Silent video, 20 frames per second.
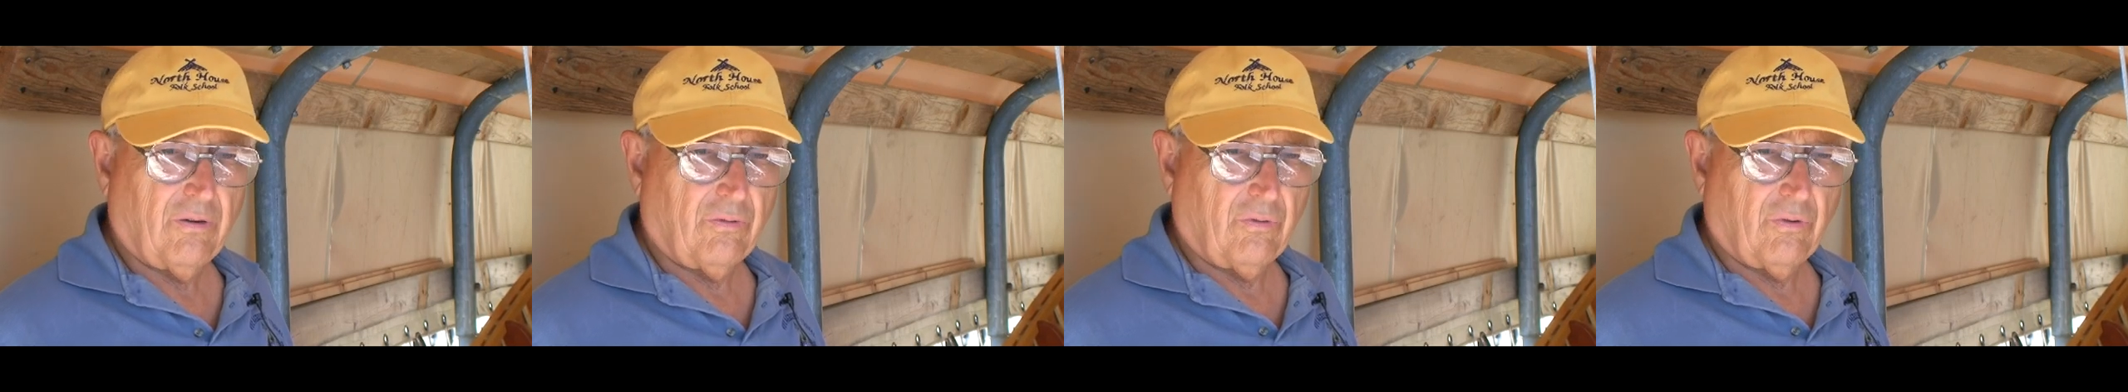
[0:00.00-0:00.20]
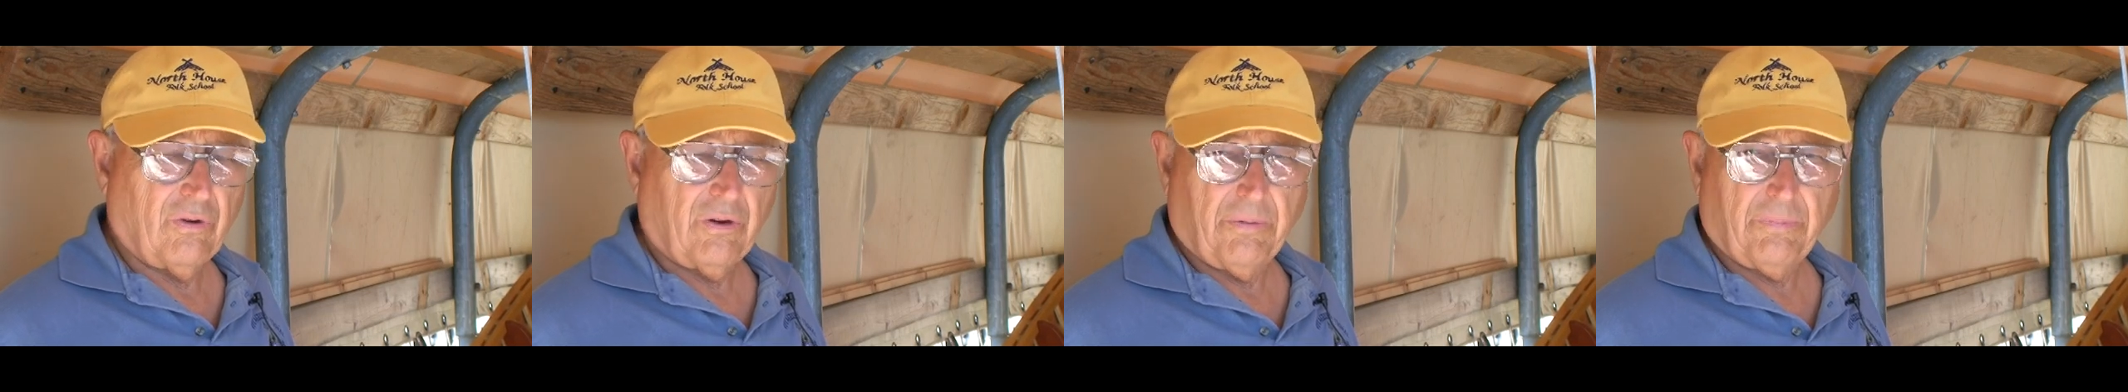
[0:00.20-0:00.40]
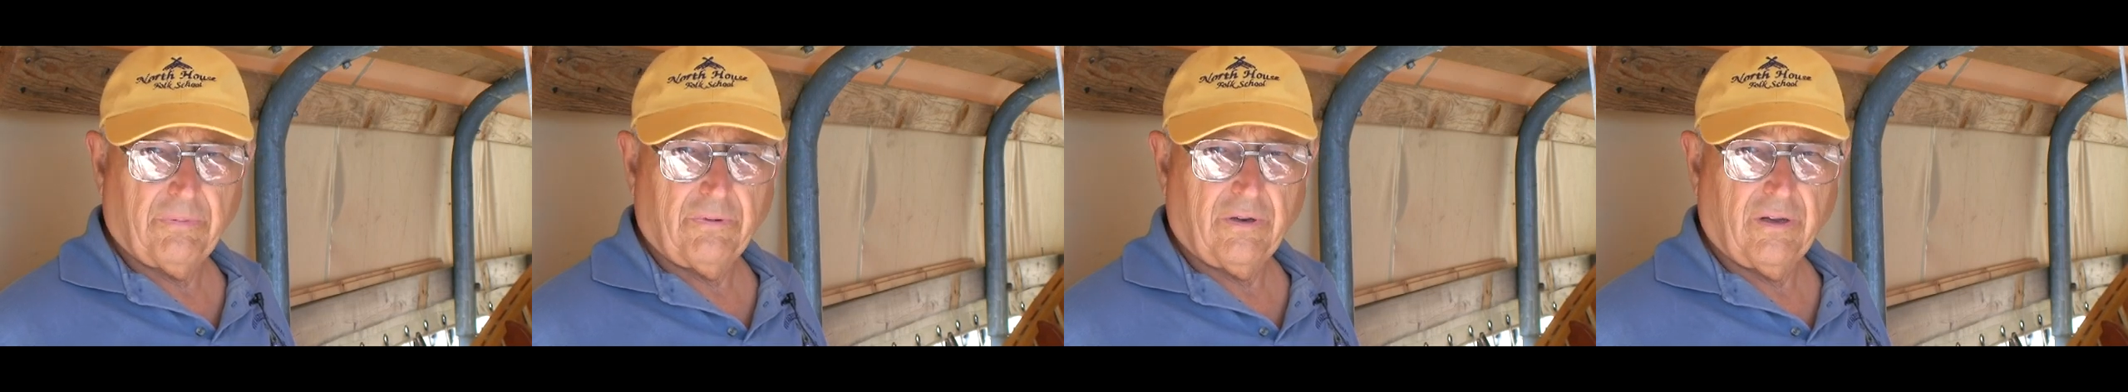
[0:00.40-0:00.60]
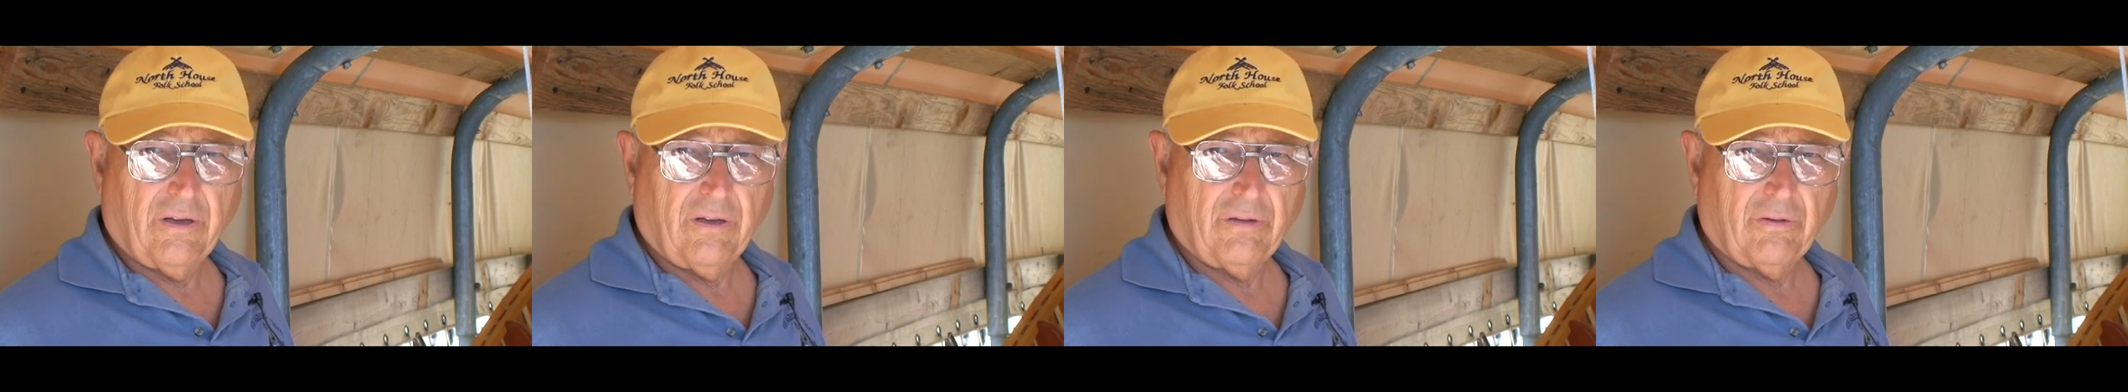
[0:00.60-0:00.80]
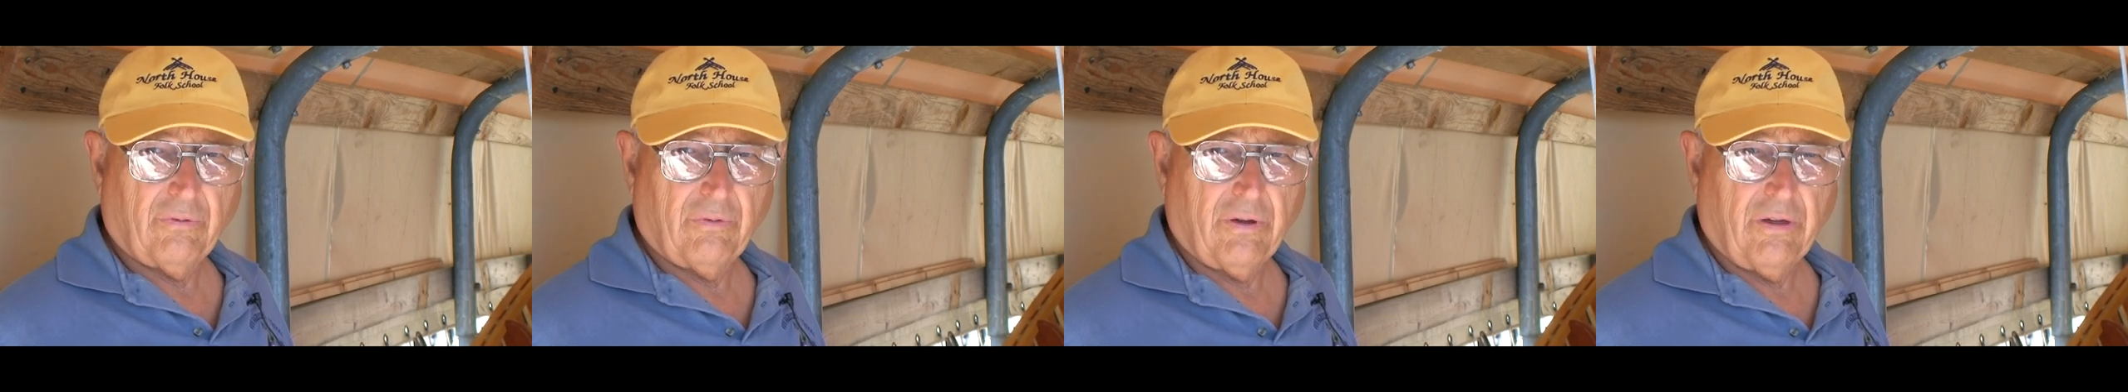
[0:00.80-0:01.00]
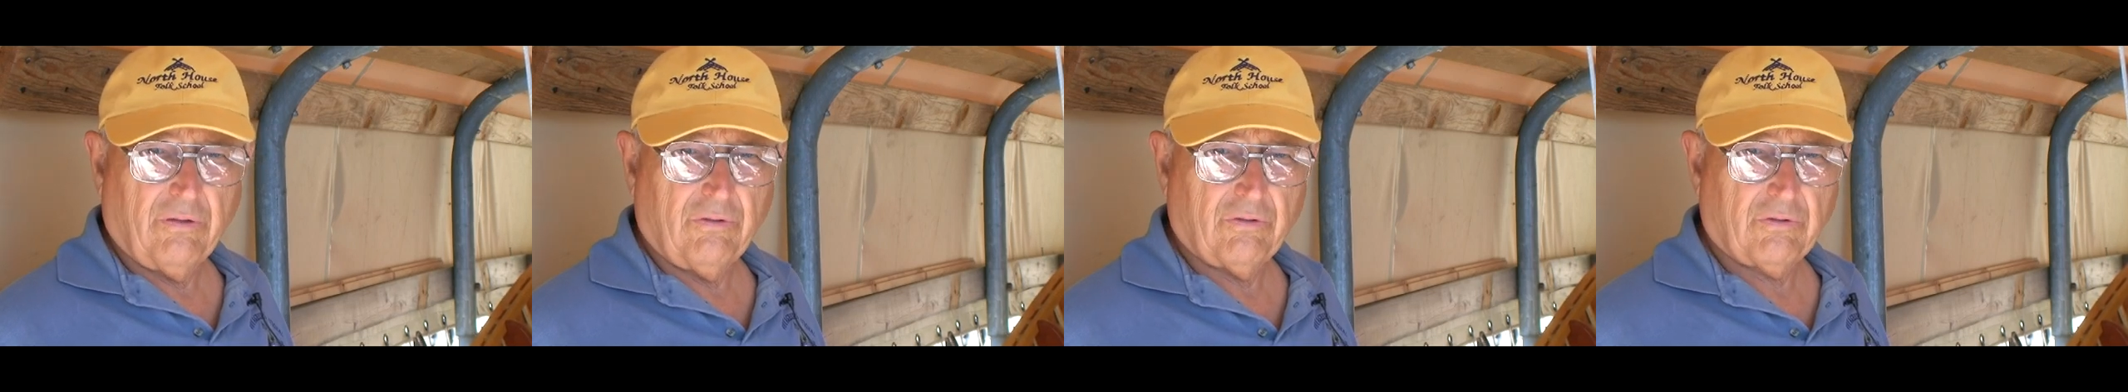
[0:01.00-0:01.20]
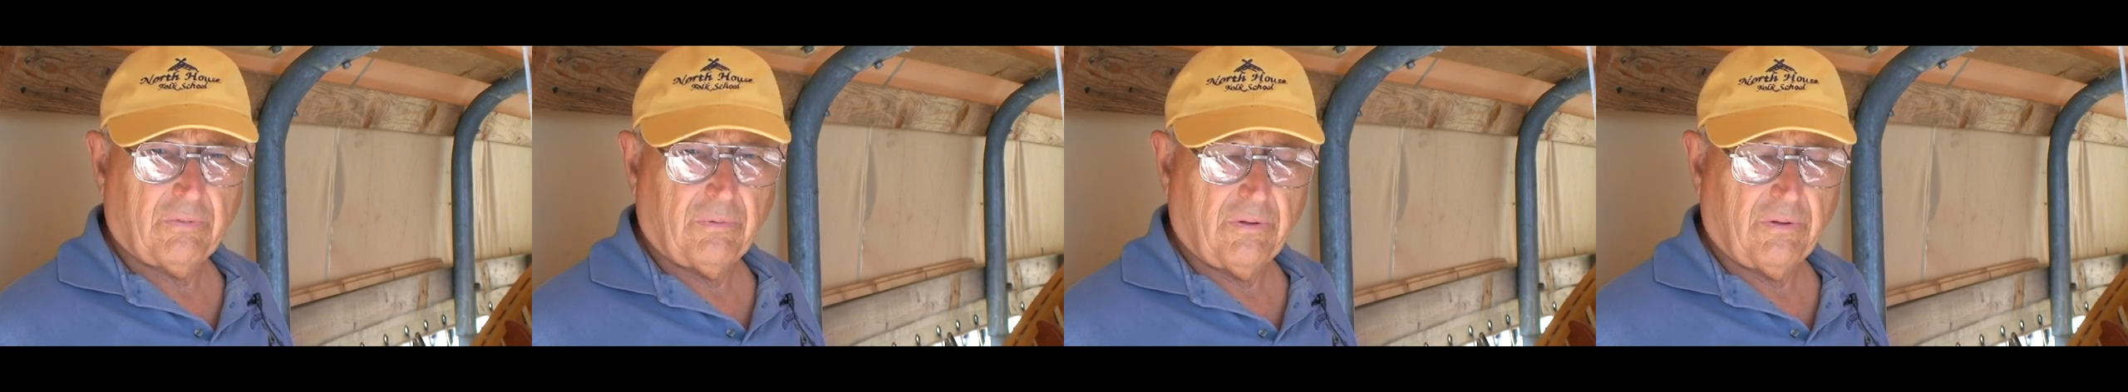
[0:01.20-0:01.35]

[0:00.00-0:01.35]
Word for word: rode up and down the waves,